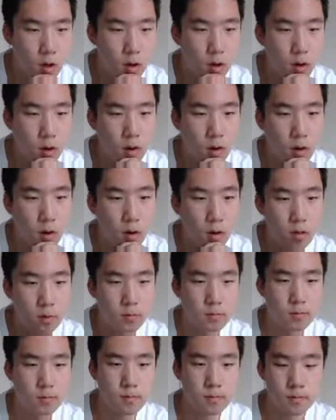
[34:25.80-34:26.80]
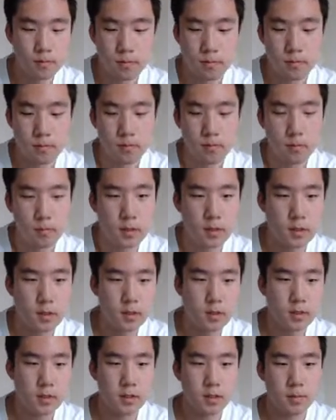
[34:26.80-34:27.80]
Oh,
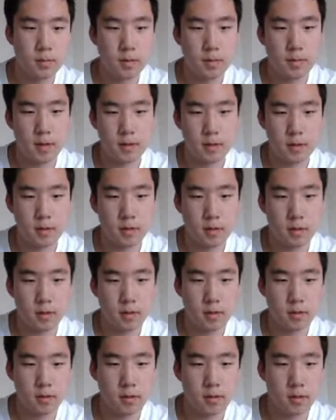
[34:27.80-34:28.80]
this needs to be -2.